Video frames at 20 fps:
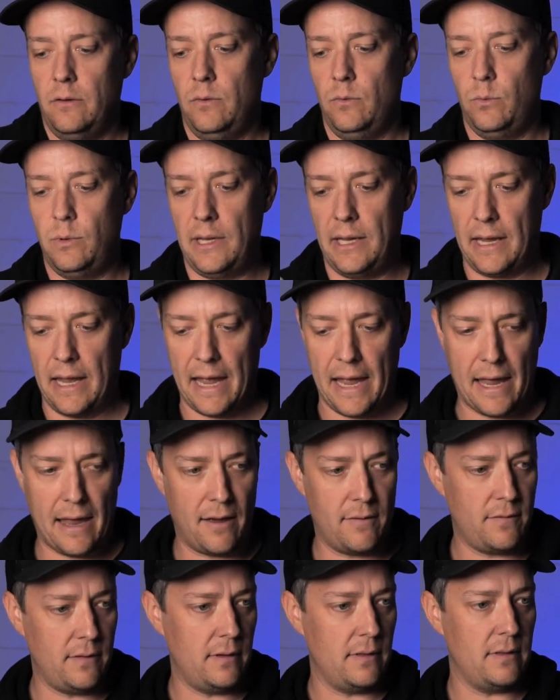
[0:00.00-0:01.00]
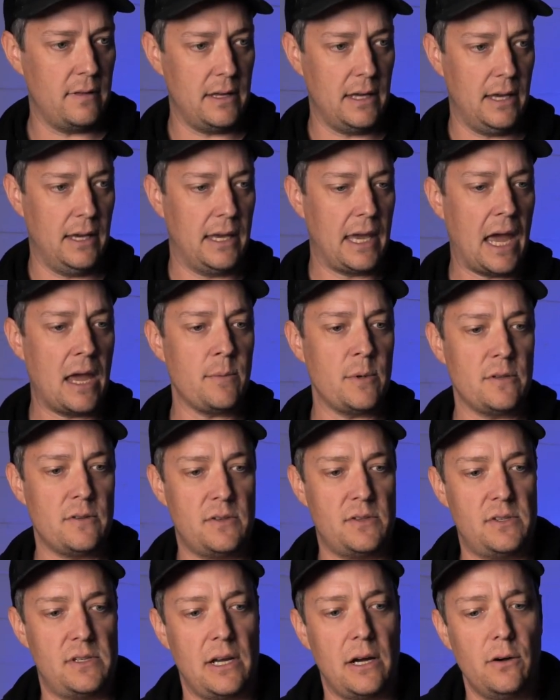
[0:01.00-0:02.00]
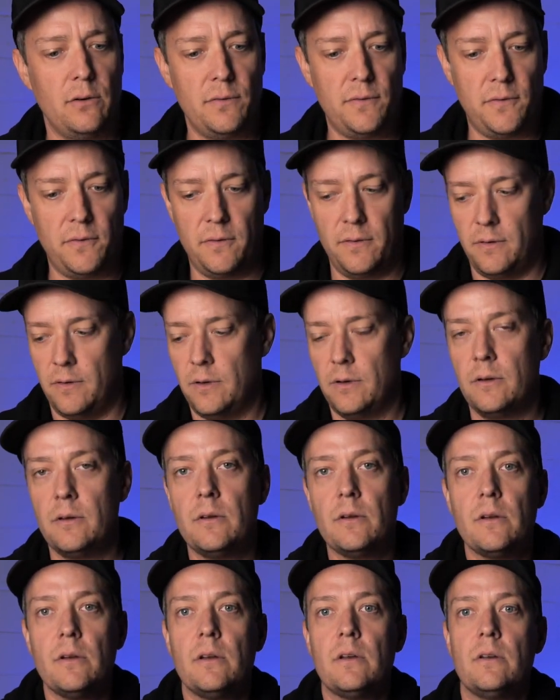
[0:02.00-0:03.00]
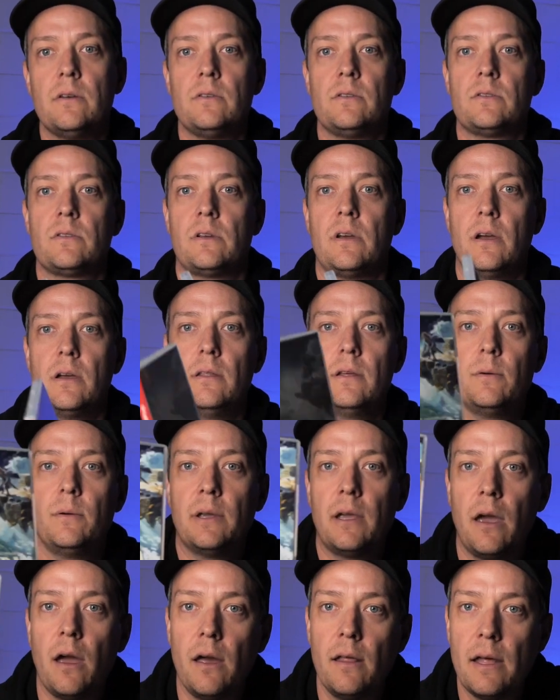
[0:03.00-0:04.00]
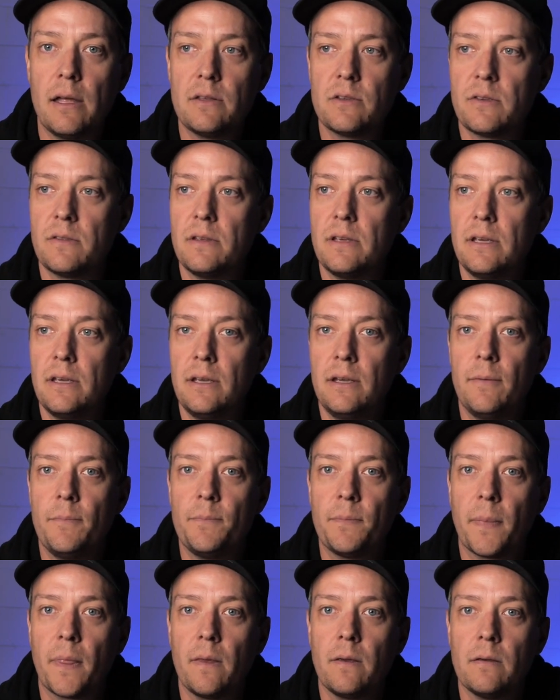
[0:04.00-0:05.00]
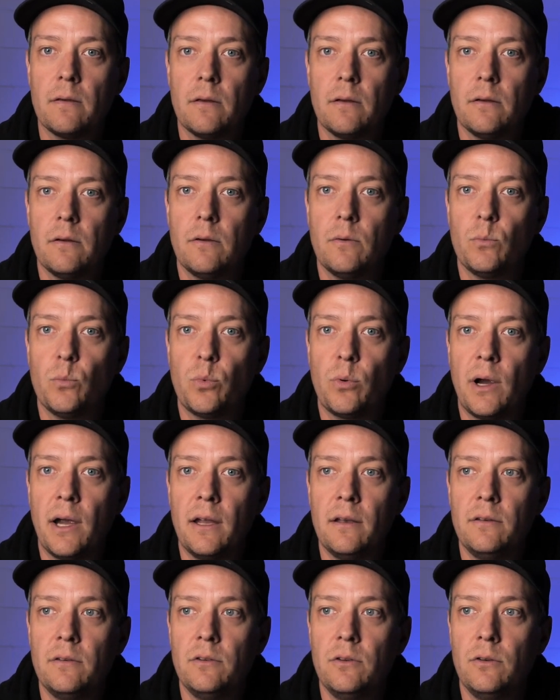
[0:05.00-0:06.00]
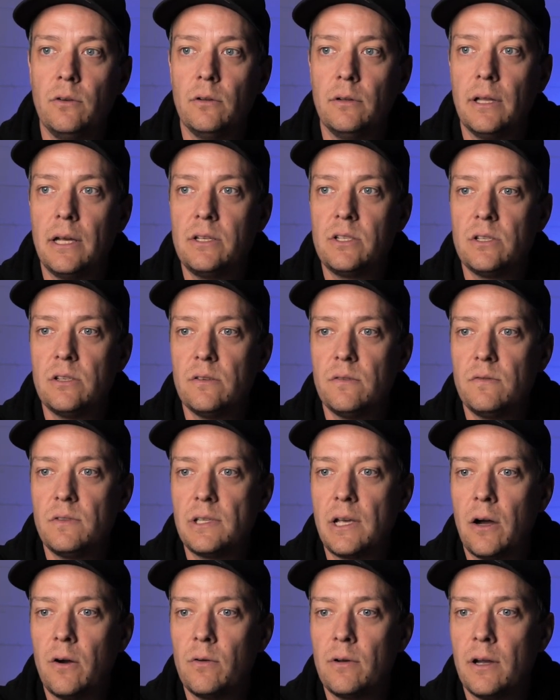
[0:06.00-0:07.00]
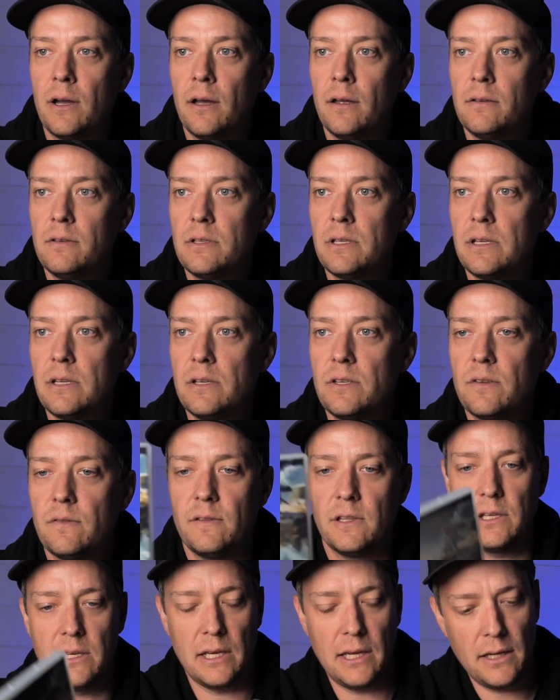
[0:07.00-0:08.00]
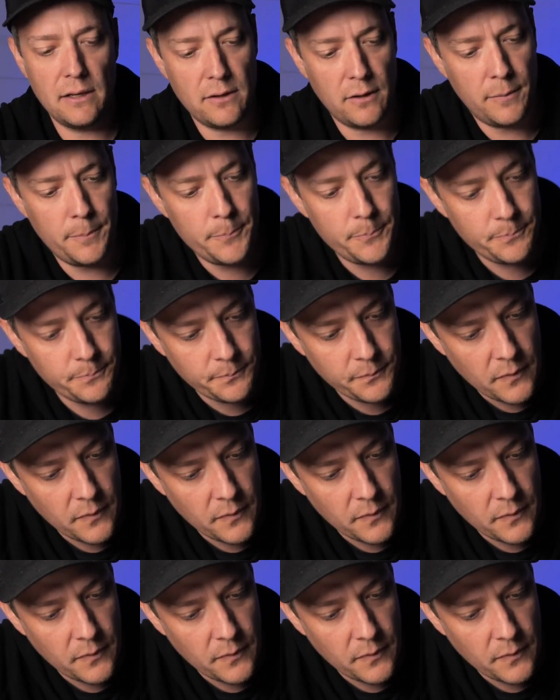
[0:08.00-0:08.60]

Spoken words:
we have the game itself. So there we go, that's the brand new Legend of Zelda Tears of the Kingdom.